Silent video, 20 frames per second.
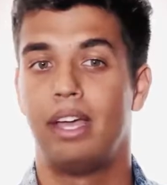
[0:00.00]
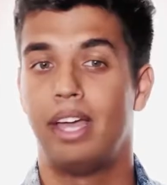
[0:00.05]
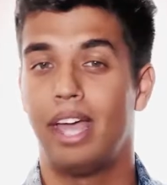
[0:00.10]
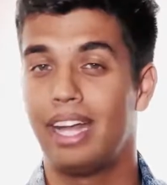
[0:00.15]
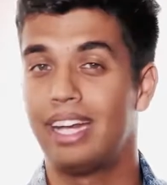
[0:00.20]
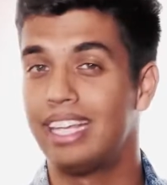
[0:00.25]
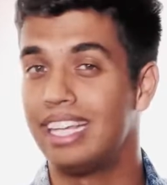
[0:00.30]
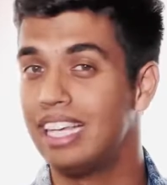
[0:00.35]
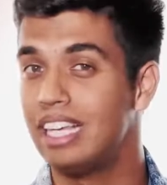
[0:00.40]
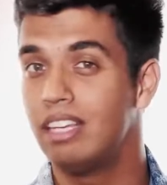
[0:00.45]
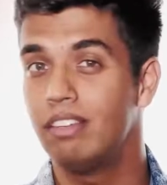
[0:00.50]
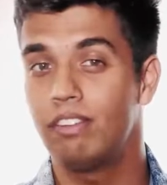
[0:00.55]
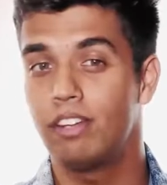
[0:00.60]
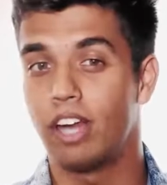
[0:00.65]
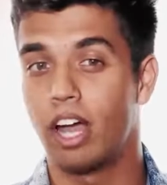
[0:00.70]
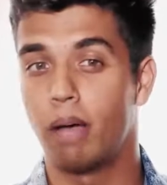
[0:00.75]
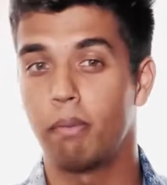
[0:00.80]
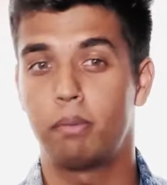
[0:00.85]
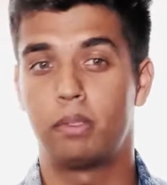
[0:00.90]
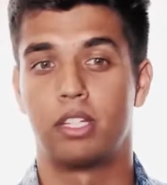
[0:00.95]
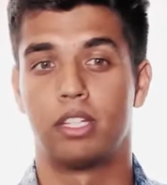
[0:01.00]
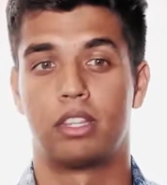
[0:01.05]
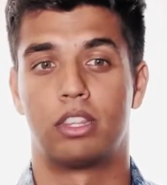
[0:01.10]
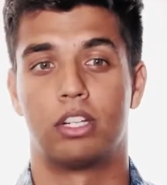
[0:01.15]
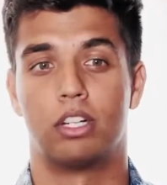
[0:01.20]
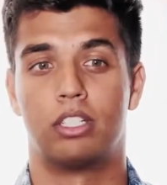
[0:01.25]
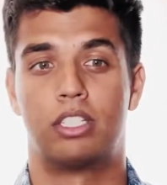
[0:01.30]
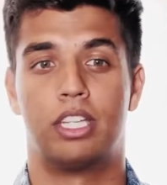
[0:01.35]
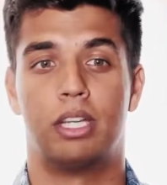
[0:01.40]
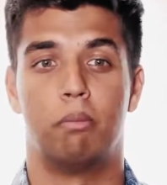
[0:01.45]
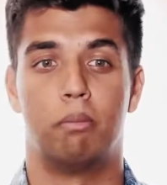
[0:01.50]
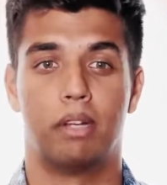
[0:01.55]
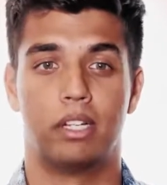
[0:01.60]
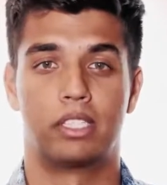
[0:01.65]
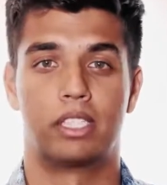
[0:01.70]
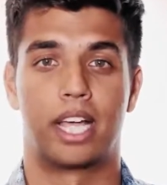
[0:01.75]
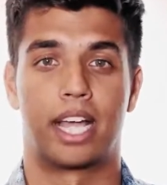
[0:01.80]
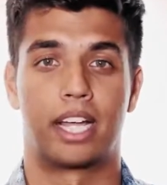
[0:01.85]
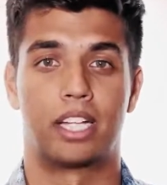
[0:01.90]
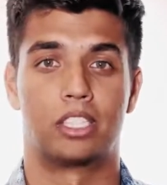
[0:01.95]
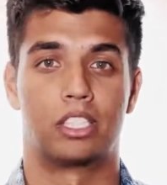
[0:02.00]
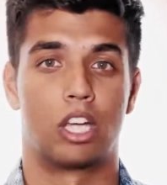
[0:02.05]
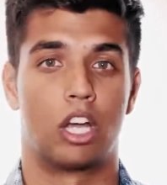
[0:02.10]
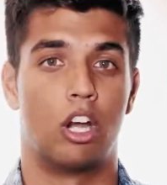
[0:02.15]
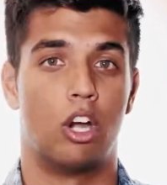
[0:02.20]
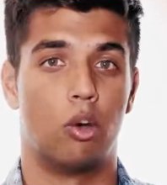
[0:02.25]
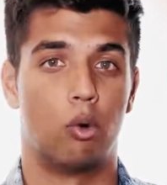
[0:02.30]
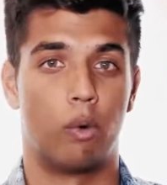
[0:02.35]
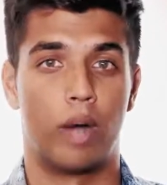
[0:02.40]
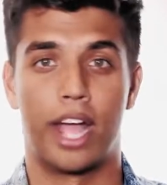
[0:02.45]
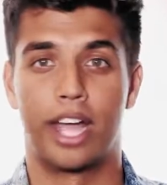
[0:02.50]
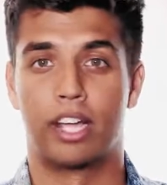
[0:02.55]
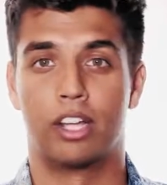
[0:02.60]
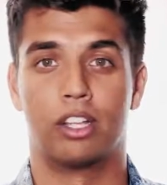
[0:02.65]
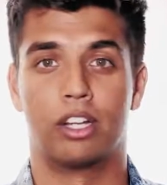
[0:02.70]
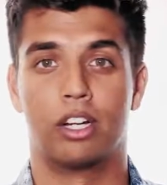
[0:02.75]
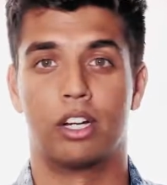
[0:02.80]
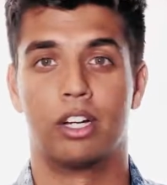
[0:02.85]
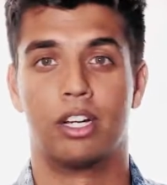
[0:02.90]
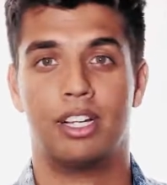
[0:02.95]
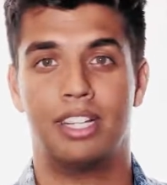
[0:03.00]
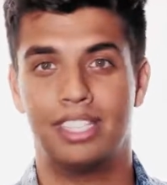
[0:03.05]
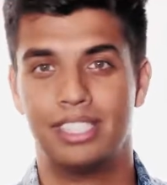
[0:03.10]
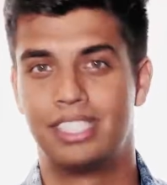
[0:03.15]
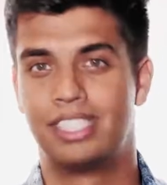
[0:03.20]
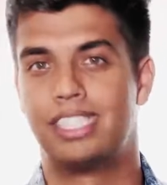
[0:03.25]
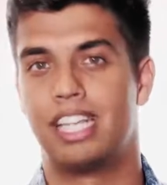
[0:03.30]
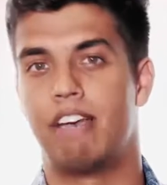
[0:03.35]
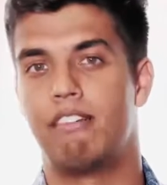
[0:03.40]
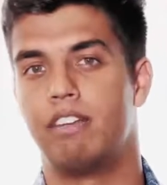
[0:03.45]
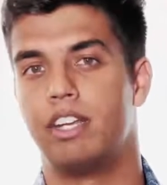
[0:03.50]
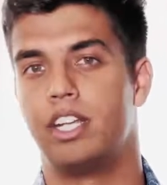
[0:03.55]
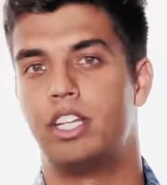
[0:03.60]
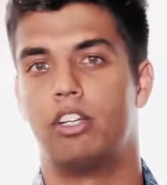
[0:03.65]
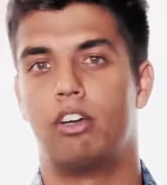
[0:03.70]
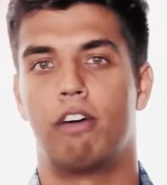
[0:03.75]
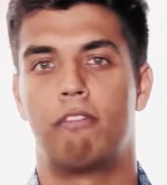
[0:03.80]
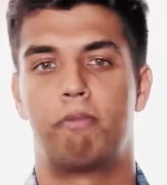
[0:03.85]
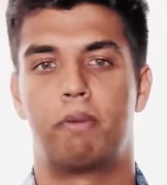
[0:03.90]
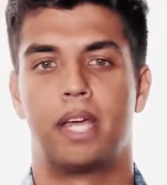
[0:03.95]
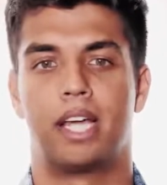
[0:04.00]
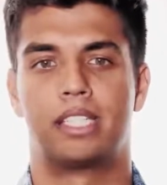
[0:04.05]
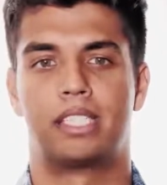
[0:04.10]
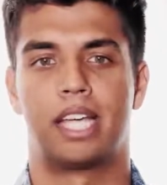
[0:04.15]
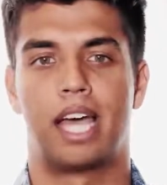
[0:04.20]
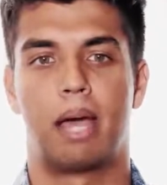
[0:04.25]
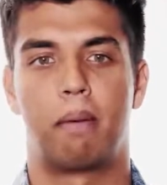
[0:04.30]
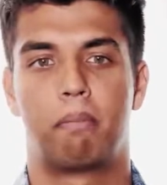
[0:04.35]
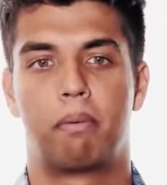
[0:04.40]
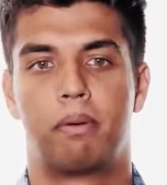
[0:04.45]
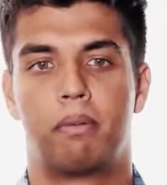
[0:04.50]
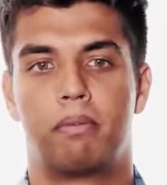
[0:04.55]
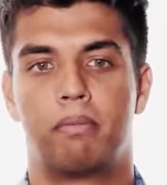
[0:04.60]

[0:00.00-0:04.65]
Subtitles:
and even up to 13 milliseconds on a regular 72 FPS app.